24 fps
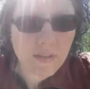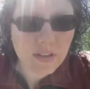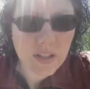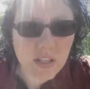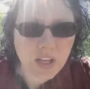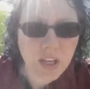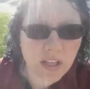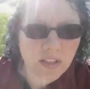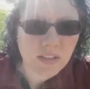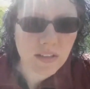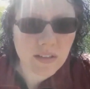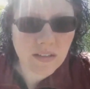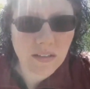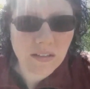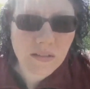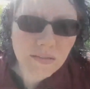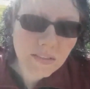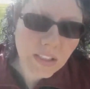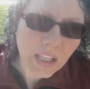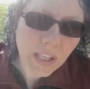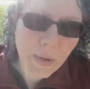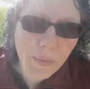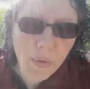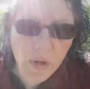good.
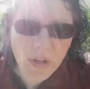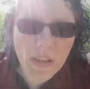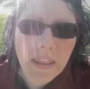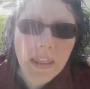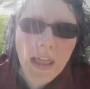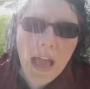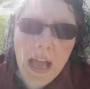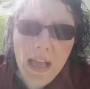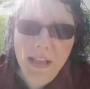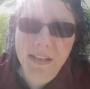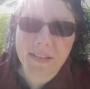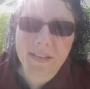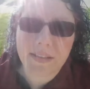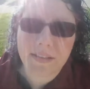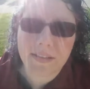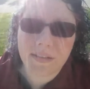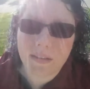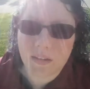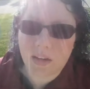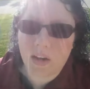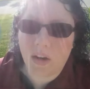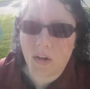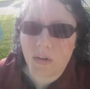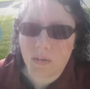They weren't as
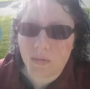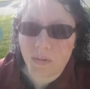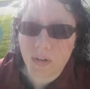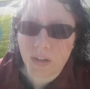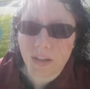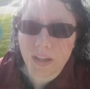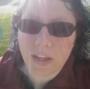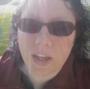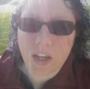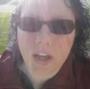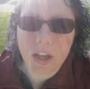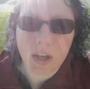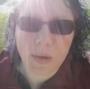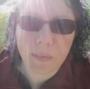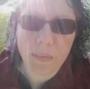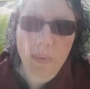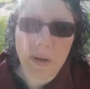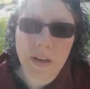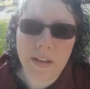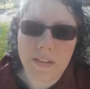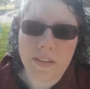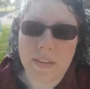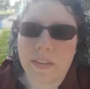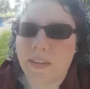you know really good,
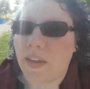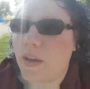but they